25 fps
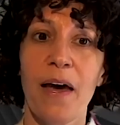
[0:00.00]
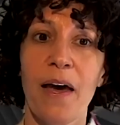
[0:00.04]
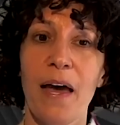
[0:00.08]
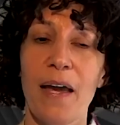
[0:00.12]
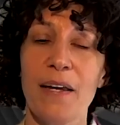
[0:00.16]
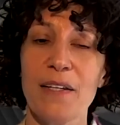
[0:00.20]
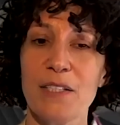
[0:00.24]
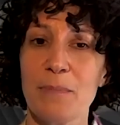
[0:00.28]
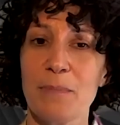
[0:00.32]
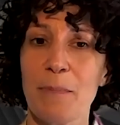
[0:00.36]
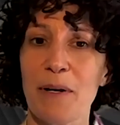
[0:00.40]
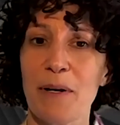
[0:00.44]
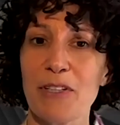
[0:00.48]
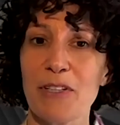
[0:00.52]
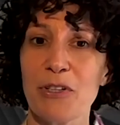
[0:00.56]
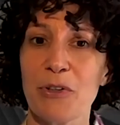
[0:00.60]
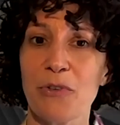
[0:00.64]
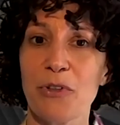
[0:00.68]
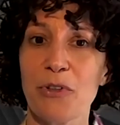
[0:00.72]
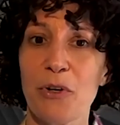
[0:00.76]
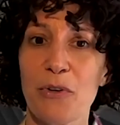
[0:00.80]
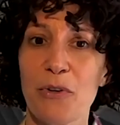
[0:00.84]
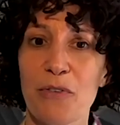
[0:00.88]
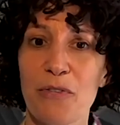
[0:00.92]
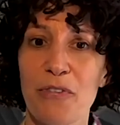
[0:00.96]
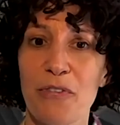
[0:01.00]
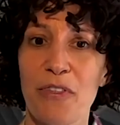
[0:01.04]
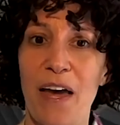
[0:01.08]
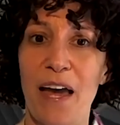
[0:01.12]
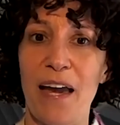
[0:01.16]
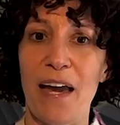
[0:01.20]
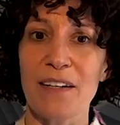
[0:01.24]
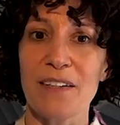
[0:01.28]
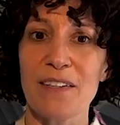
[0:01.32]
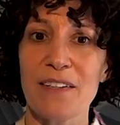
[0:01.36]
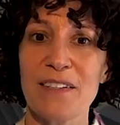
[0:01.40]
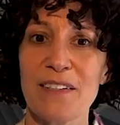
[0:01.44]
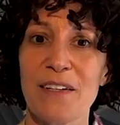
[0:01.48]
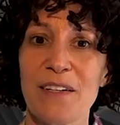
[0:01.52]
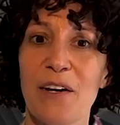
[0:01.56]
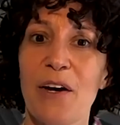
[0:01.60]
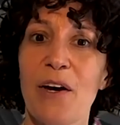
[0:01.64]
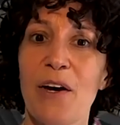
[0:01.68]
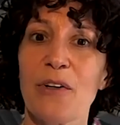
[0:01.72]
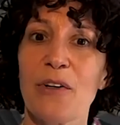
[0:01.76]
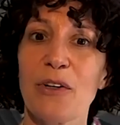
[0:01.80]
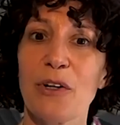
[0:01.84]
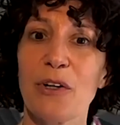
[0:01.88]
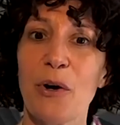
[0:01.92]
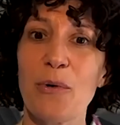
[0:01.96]
A special note of thanks
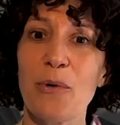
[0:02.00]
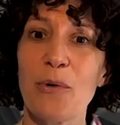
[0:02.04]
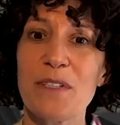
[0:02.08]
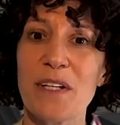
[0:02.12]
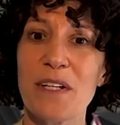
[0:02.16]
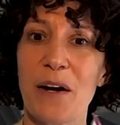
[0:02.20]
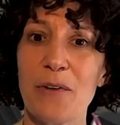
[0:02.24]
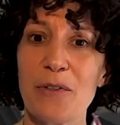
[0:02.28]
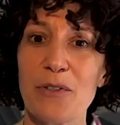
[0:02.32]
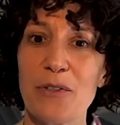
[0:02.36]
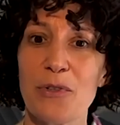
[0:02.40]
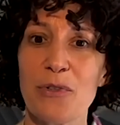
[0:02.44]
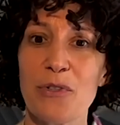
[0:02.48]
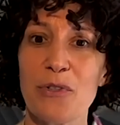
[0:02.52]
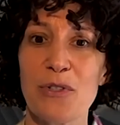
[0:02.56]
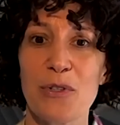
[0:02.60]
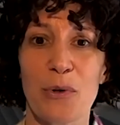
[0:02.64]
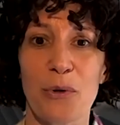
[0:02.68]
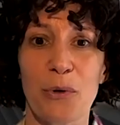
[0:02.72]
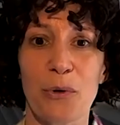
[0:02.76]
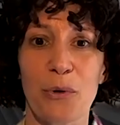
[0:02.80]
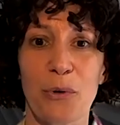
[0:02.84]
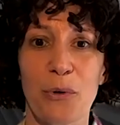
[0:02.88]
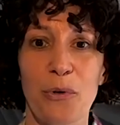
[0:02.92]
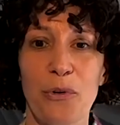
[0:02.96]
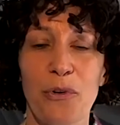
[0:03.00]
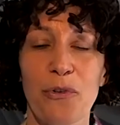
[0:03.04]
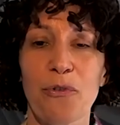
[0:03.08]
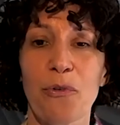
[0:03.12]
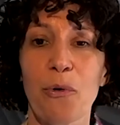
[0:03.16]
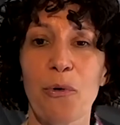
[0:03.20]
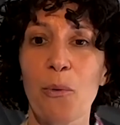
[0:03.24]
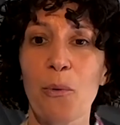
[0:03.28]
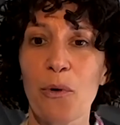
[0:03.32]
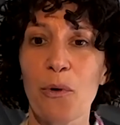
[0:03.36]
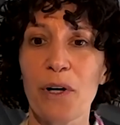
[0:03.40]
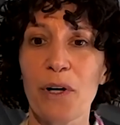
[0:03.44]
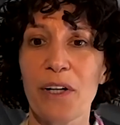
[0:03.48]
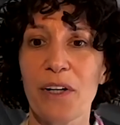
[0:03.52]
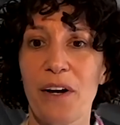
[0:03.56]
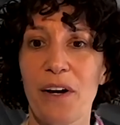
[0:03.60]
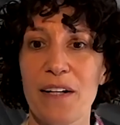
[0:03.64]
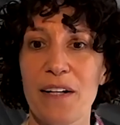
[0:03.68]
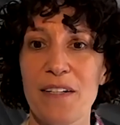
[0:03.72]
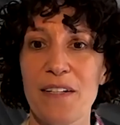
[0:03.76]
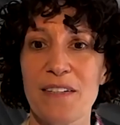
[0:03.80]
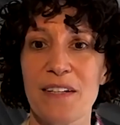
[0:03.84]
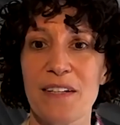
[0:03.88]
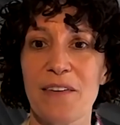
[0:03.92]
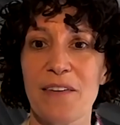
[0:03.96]
goes out to CIRCLS for
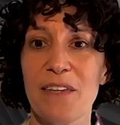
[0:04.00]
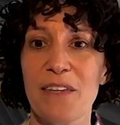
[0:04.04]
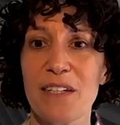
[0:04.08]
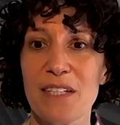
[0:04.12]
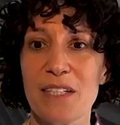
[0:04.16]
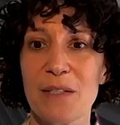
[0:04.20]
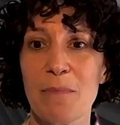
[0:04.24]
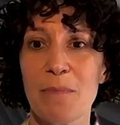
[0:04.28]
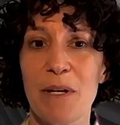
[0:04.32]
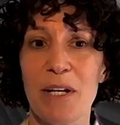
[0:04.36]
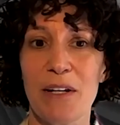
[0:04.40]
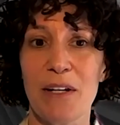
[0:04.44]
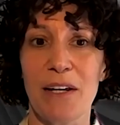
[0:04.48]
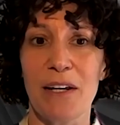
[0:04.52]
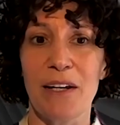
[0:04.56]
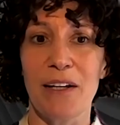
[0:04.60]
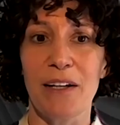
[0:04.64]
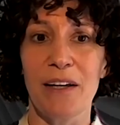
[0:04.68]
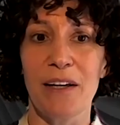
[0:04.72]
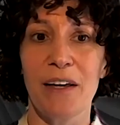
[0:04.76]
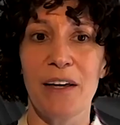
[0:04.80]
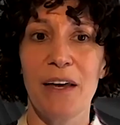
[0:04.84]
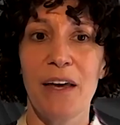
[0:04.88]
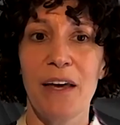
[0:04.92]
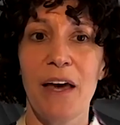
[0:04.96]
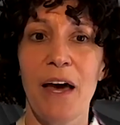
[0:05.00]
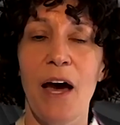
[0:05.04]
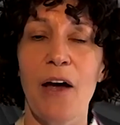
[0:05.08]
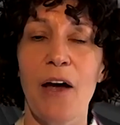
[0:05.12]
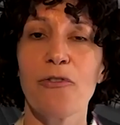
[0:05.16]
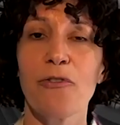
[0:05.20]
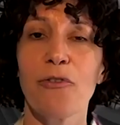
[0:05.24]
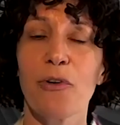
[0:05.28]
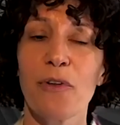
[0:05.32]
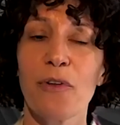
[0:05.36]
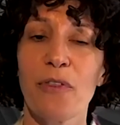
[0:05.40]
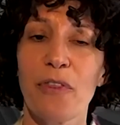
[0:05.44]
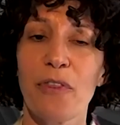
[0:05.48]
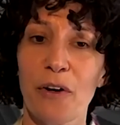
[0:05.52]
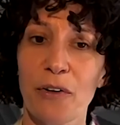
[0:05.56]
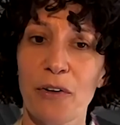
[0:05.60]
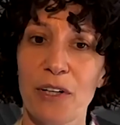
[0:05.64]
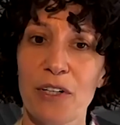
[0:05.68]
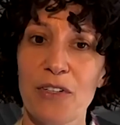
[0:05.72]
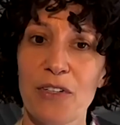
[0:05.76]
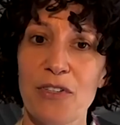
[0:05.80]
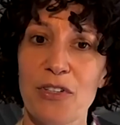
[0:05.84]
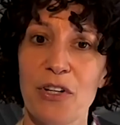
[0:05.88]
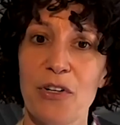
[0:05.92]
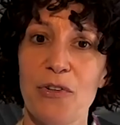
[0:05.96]
organizing this meeting and for their
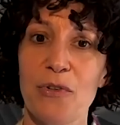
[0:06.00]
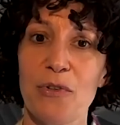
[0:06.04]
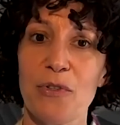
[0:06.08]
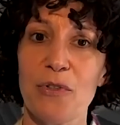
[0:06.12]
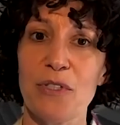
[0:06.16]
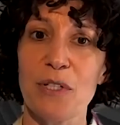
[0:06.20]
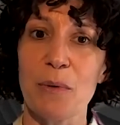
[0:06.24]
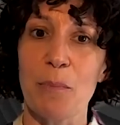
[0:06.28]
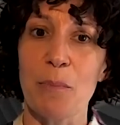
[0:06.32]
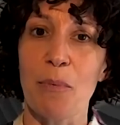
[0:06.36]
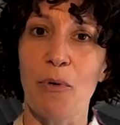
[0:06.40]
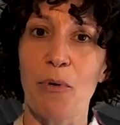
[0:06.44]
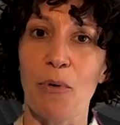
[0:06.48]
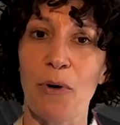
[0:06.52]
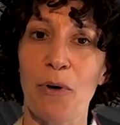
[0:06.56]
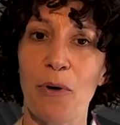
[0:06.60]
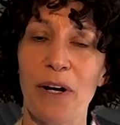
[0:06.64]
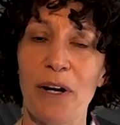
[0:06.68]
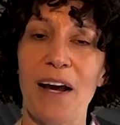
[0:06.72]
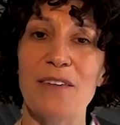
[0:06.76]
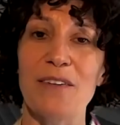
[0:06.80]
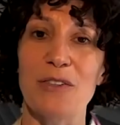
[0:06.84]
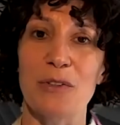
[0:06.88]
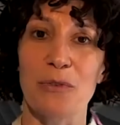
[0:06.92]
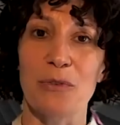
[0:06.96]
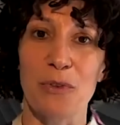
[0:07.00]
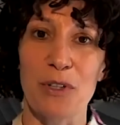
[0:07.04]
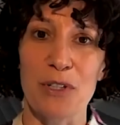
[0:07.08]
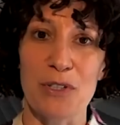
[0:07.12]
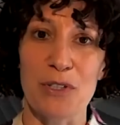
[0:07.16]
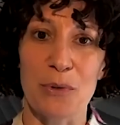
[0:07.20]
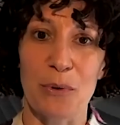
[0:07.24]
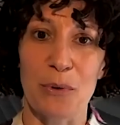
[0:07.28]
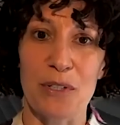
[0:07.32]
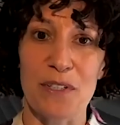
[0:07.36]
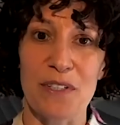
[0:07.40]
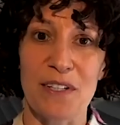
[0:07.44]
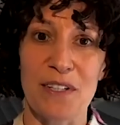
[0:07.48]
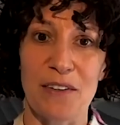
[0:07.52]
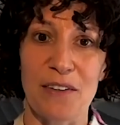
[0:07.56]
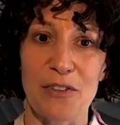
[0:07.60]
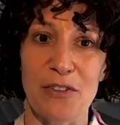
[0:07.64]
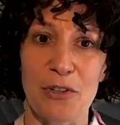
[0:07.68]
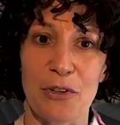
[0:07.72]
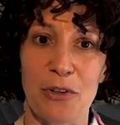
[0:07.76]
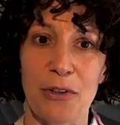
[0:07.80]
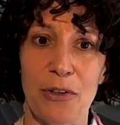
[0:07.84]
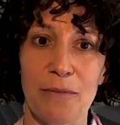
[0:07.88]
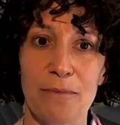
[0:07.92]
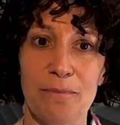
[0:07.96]
continued support as a resource
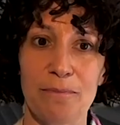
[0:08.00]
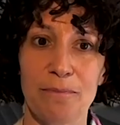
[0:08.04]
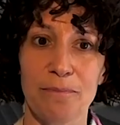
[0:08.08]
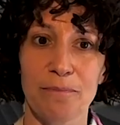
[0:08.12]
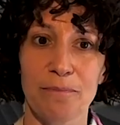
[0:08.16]
center.